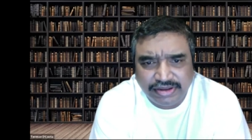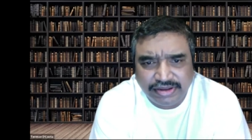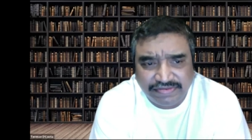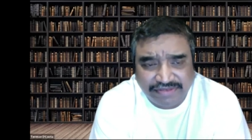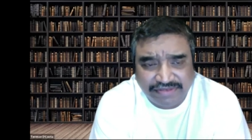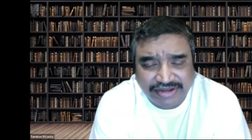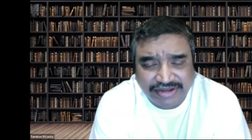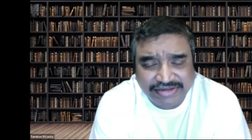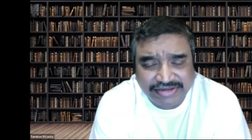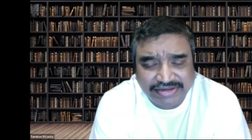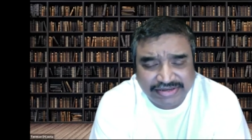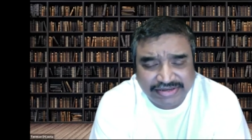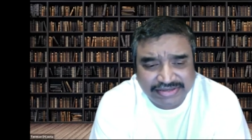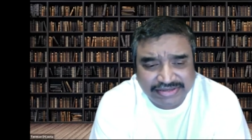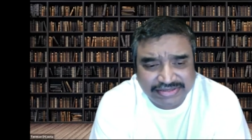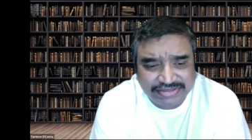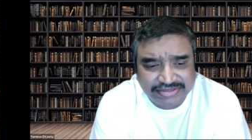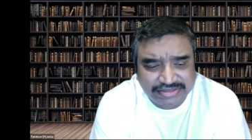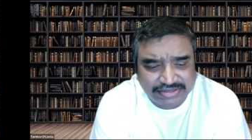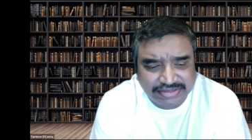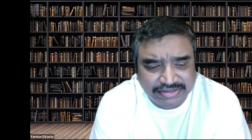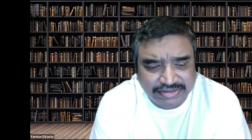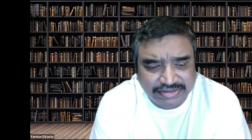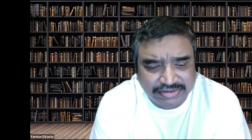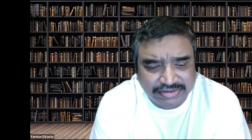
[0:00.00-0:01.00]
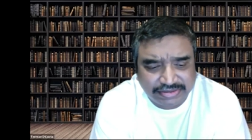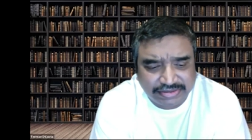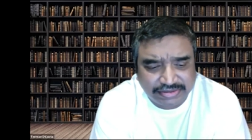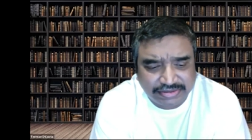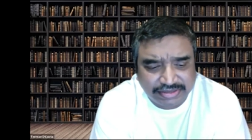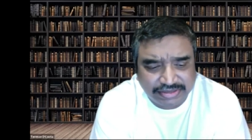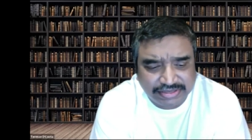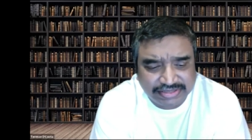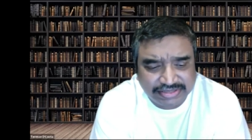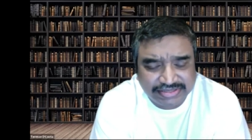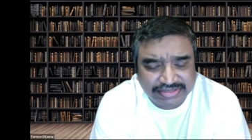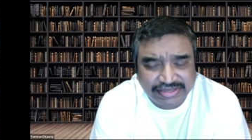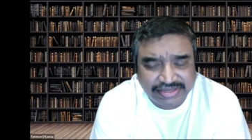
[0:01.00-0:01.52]
fact, it is
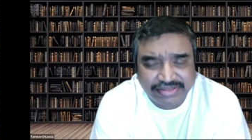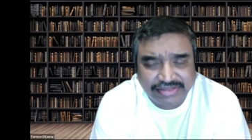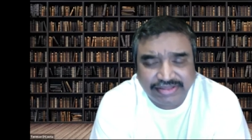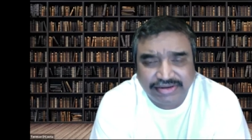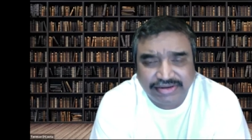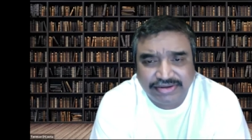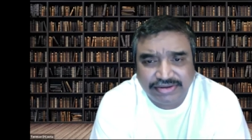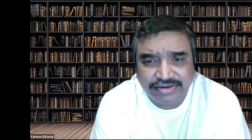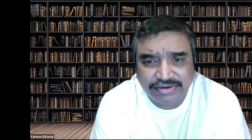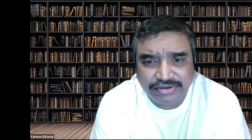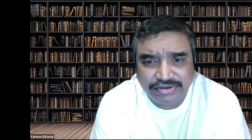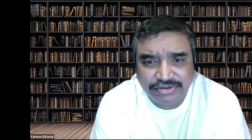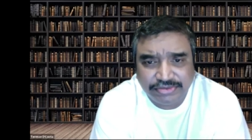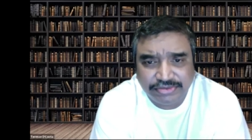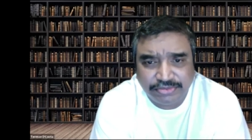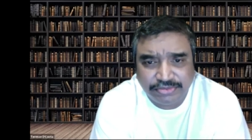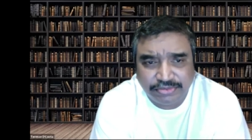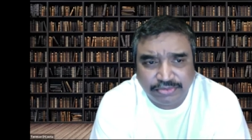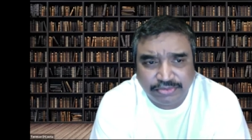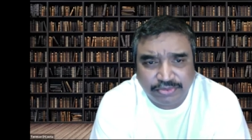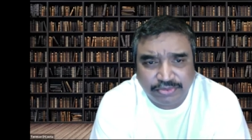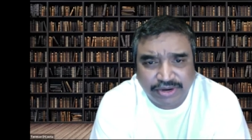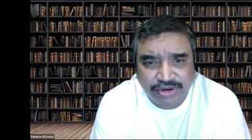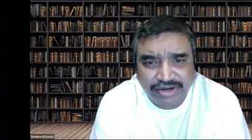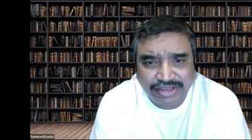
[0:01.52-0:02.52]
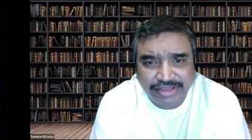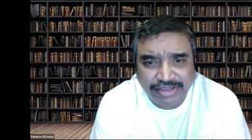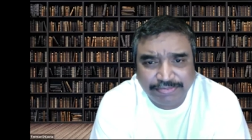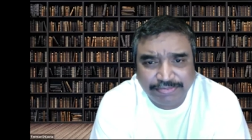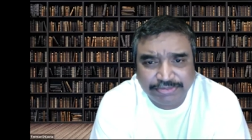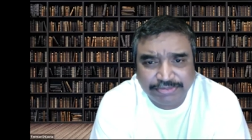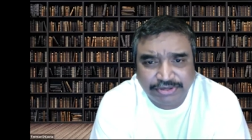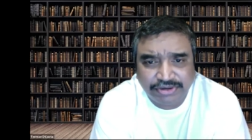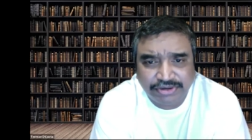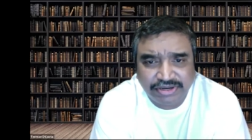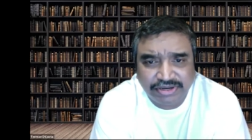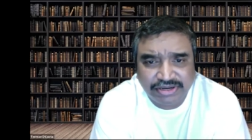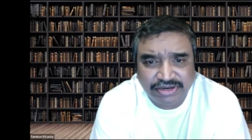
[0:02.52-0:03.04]
said that one keeps
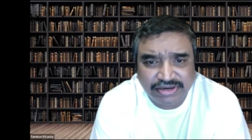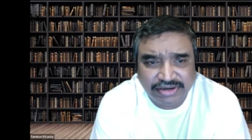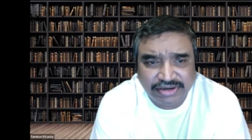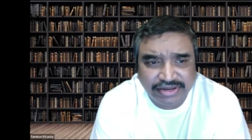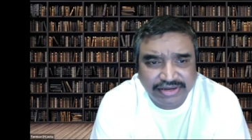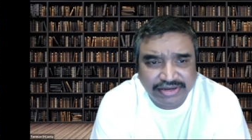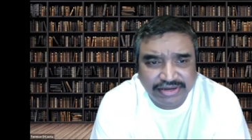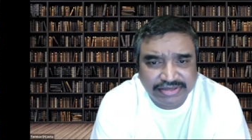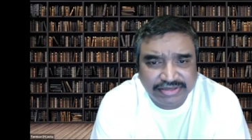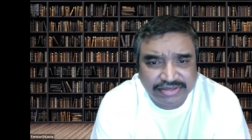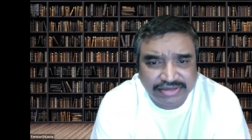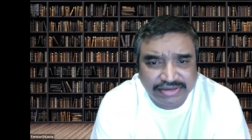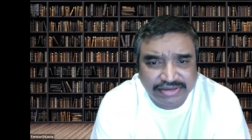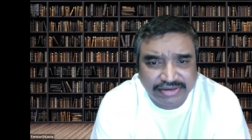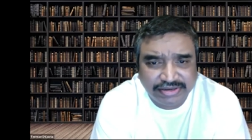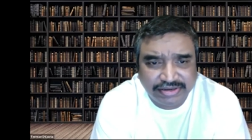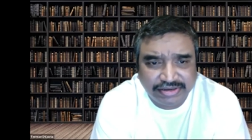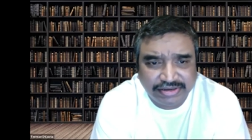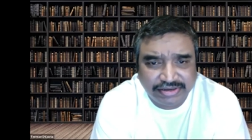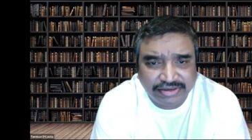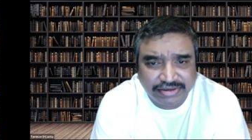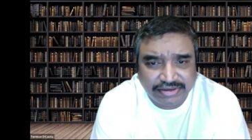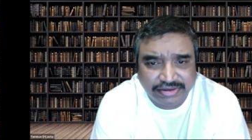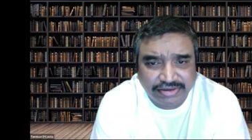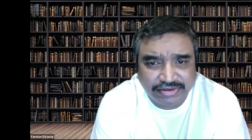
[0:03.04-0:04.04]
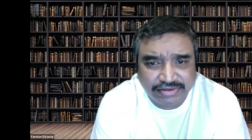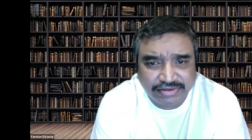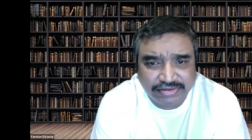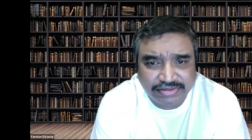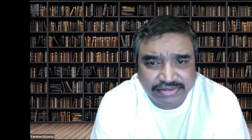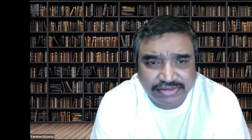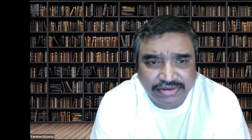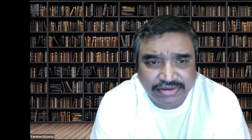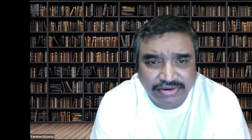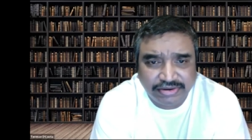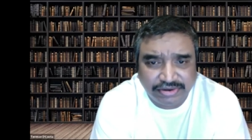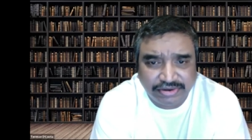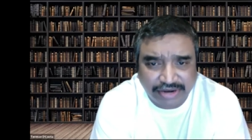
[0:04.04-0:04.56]
on learning till
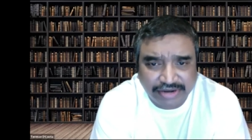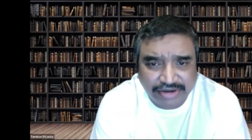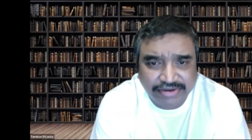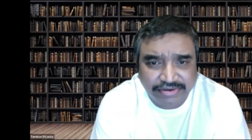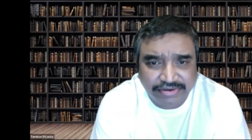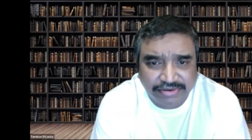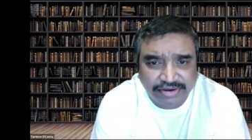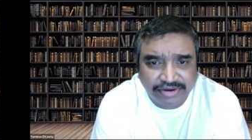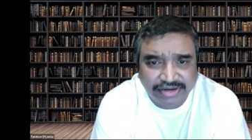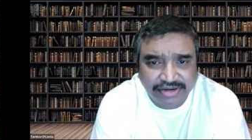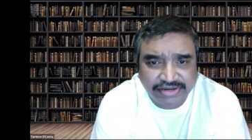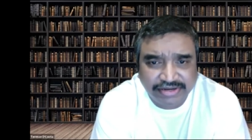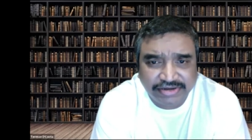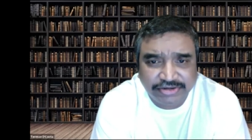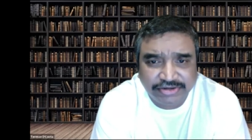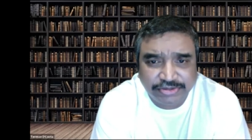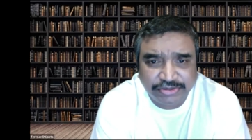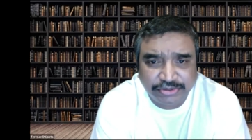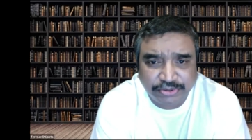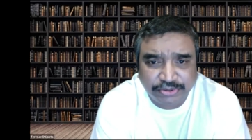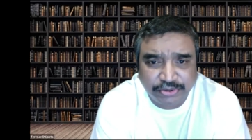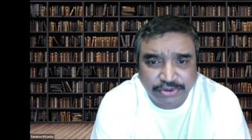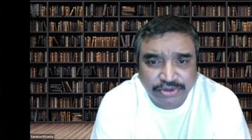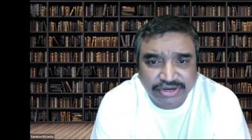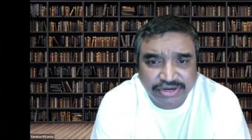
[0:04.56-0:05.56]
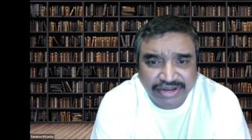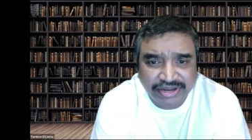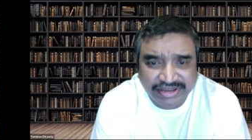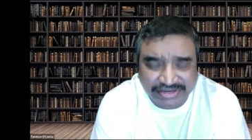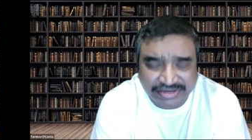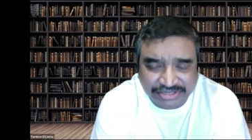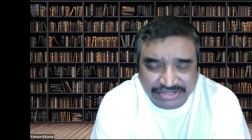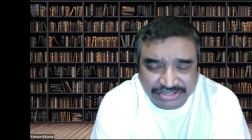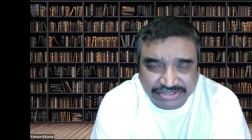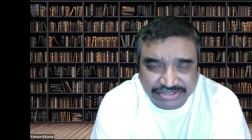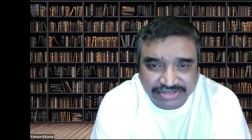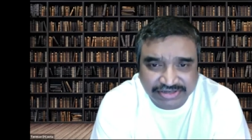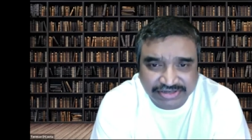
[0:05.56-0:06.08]
right into old
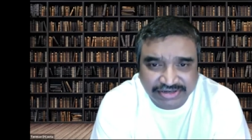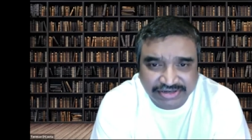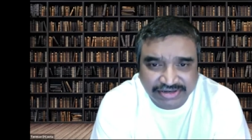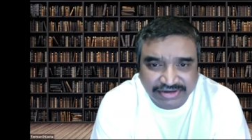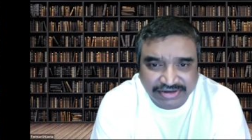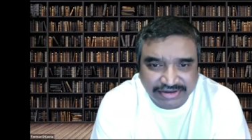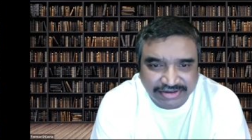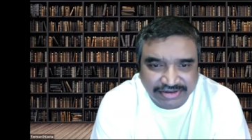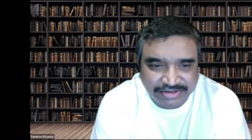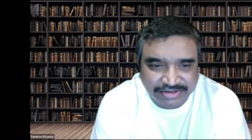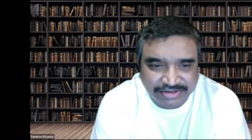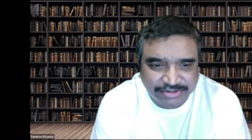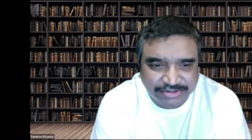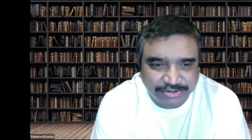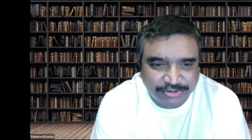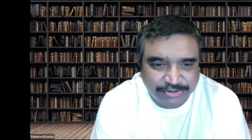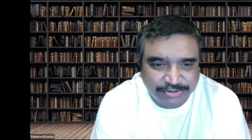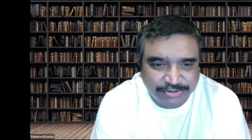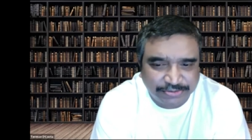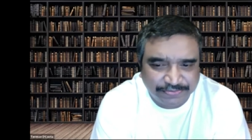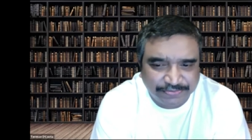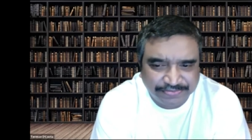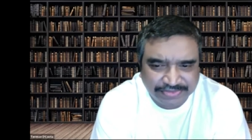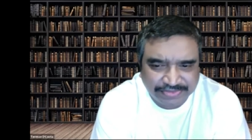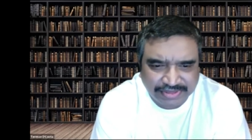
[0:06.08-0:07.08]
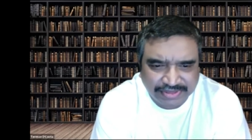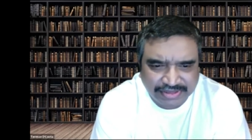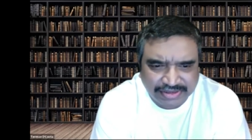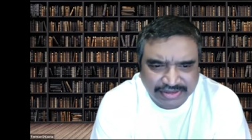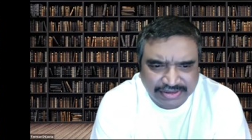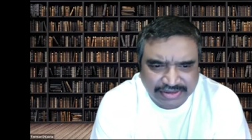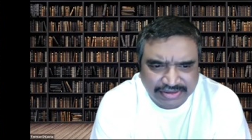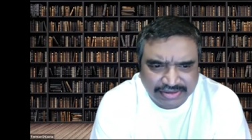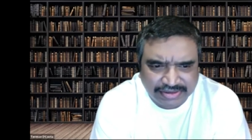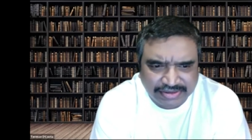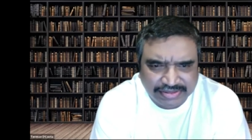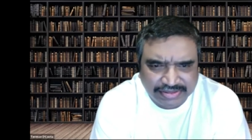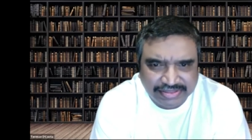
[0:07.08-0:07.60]
age. So
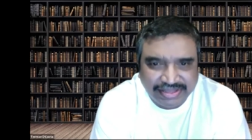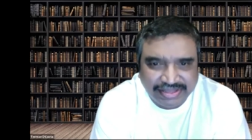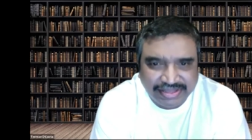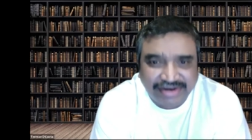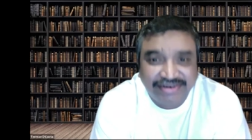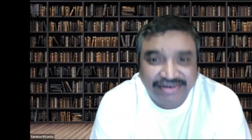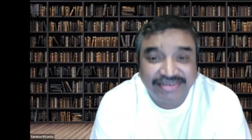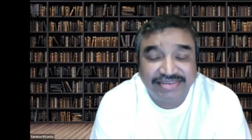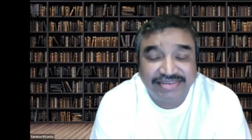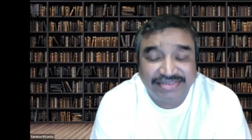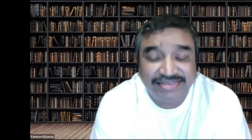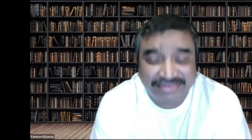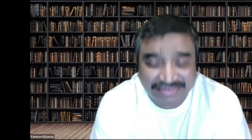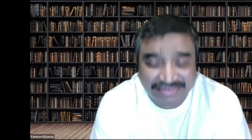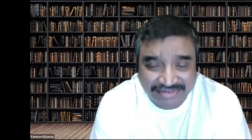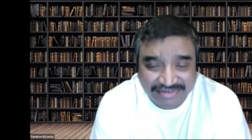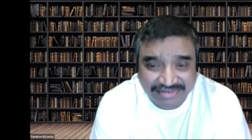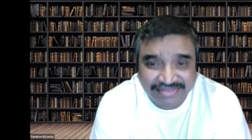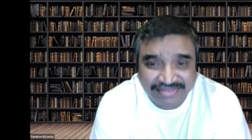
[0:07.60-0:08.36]
there is